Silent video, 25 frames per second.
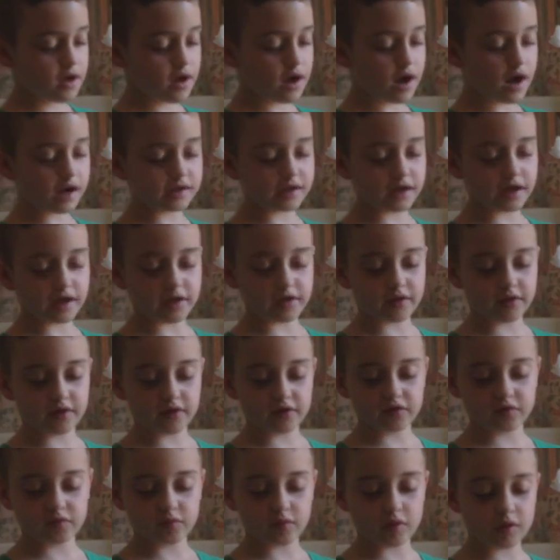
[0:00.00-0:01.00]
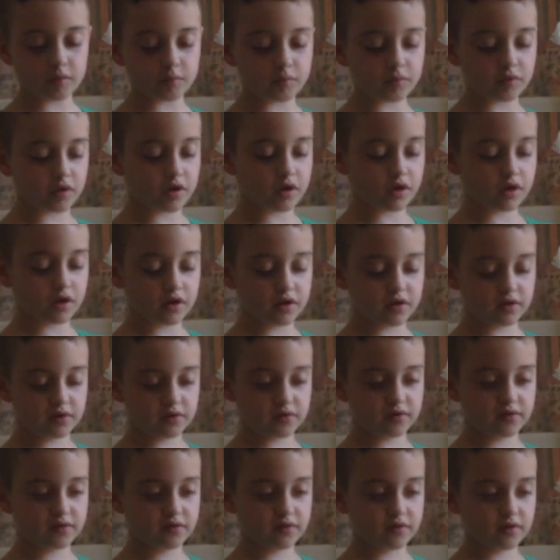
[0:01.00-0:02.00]
I like this one
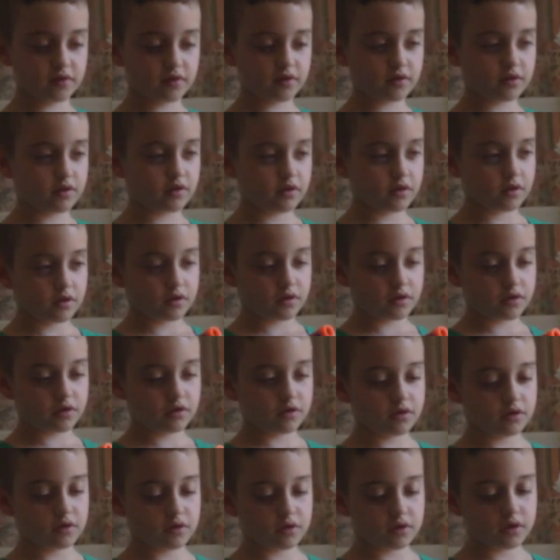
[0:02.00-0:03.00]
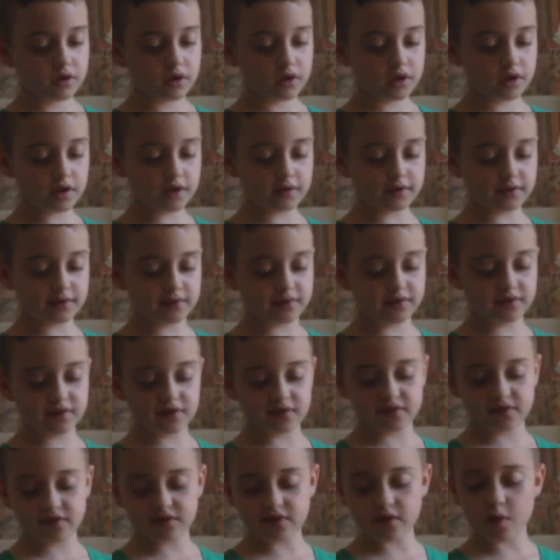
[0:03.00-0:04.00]
because it's
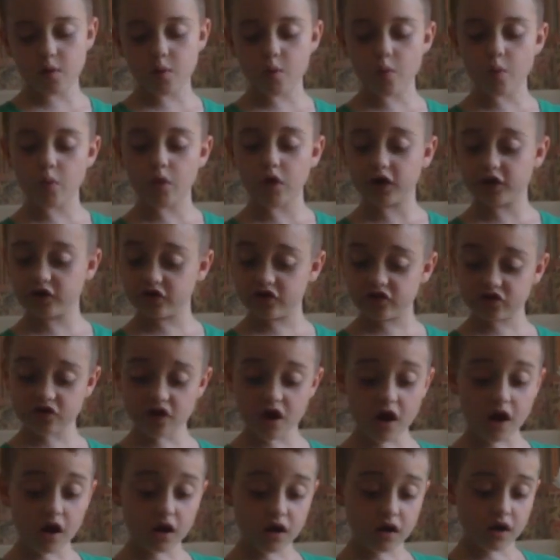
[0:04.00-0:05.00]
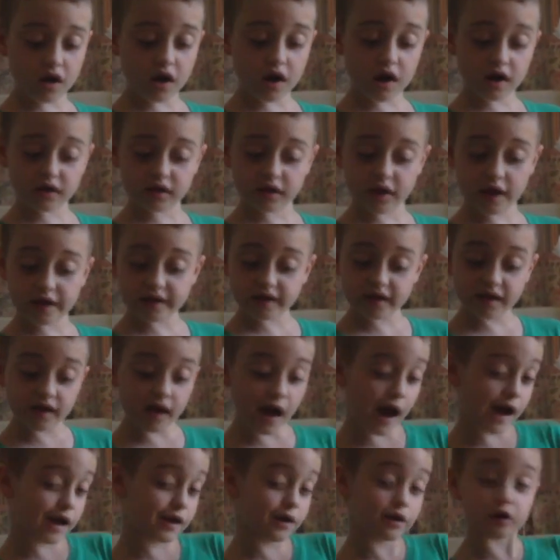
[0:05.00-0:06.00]
just a one-shot. I like it.
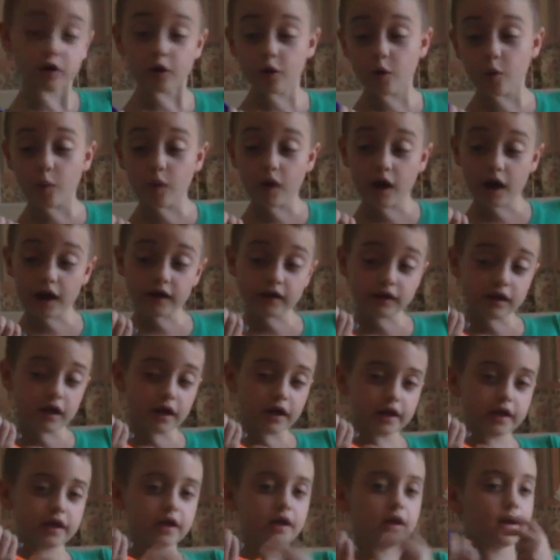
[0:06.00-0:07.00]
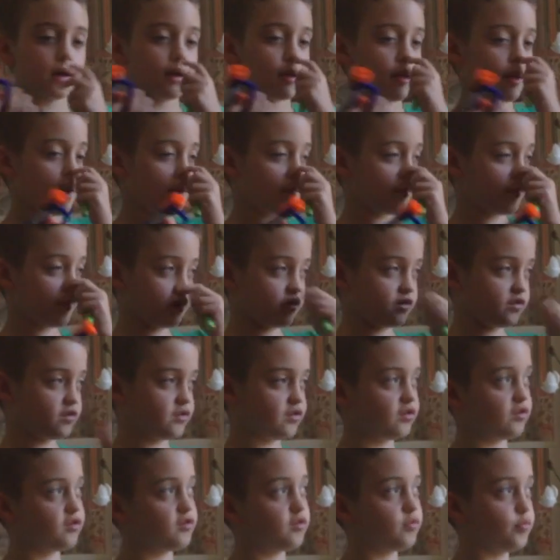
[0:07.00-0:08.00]
I don't know why I like it, but it
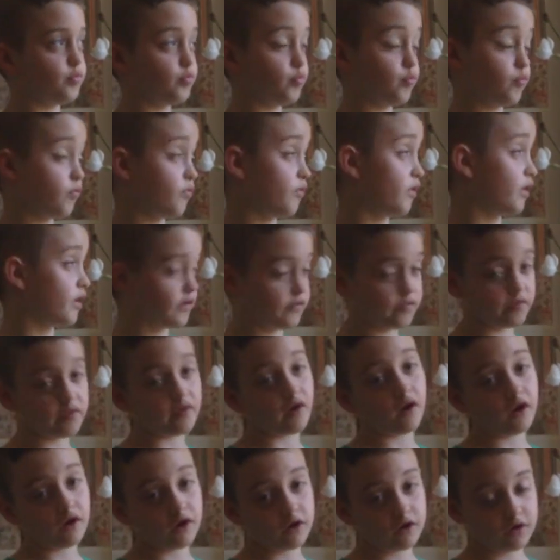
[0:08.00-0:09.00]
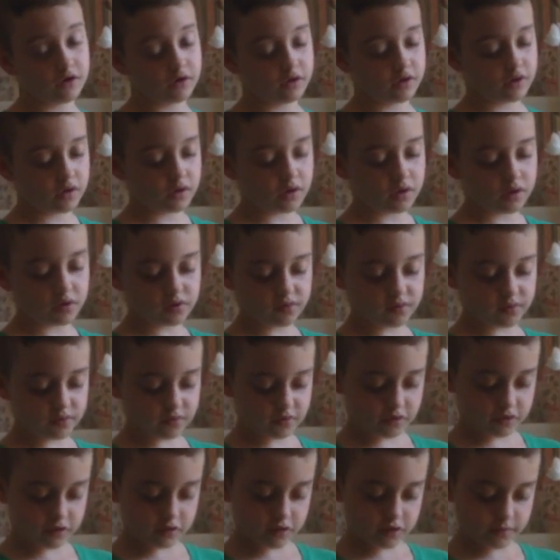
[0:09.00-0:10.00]
shoots pretty far. So,
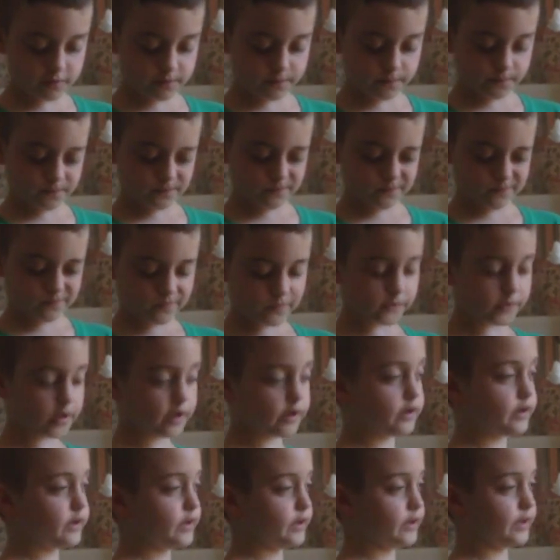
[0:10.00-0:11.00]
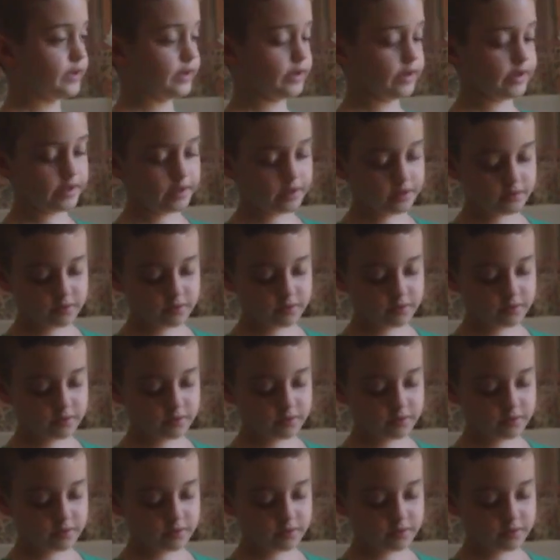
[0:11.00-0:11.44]
yeah.